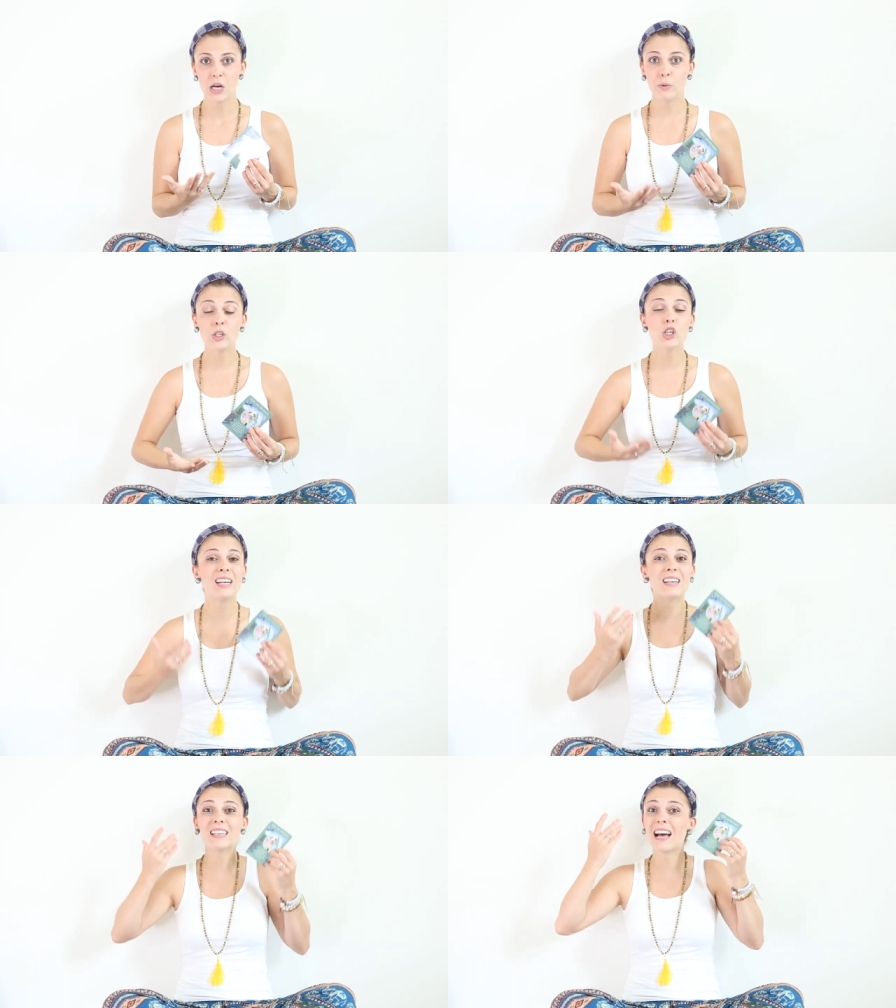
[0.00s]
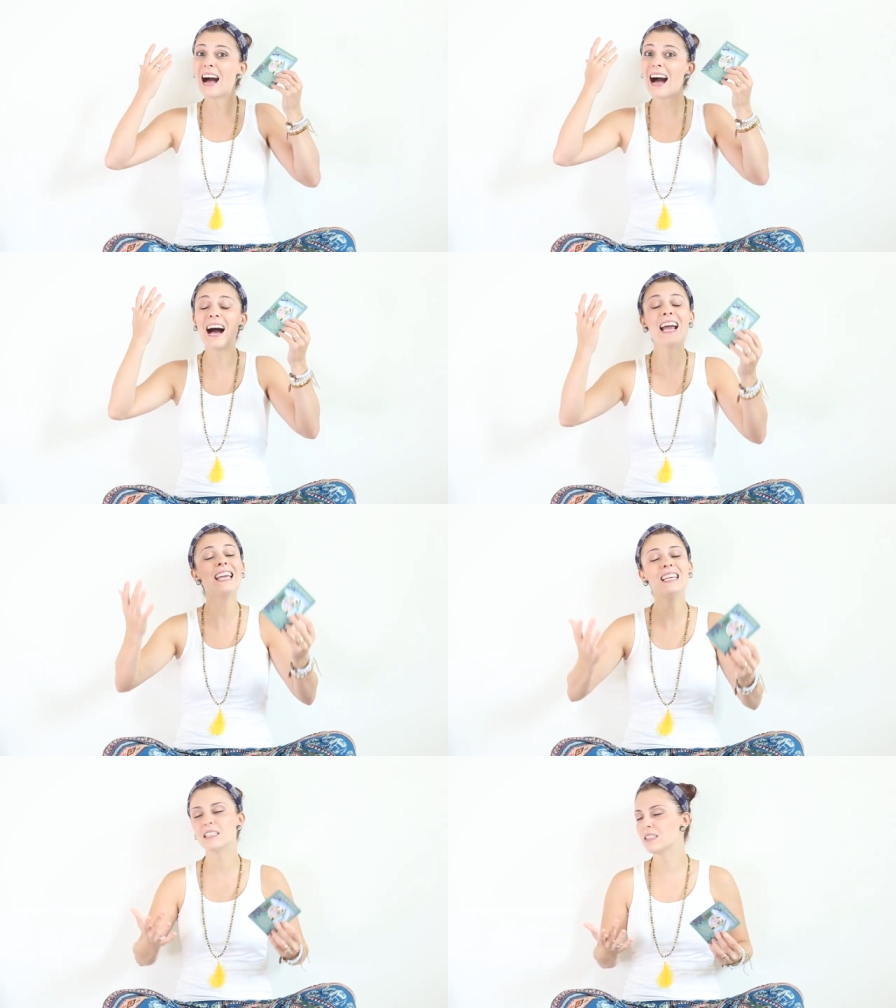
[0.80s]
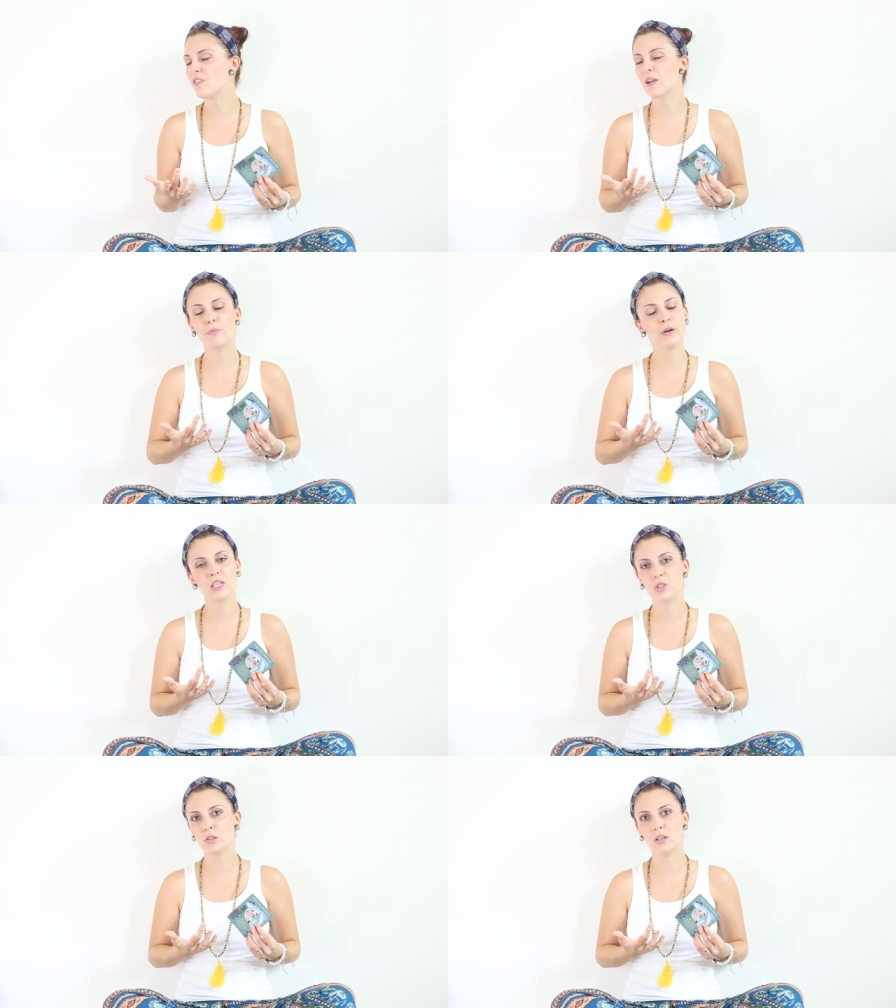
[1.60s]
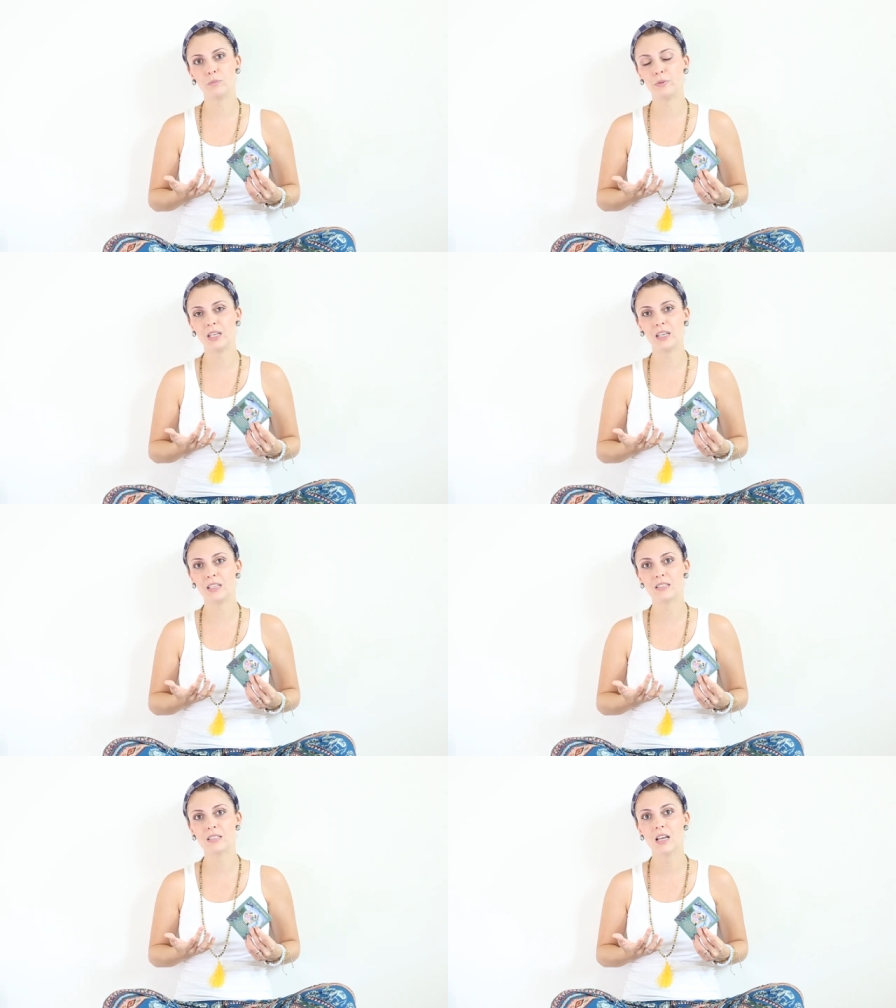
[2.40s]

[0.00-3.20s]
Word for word: which are the highest vibrational beings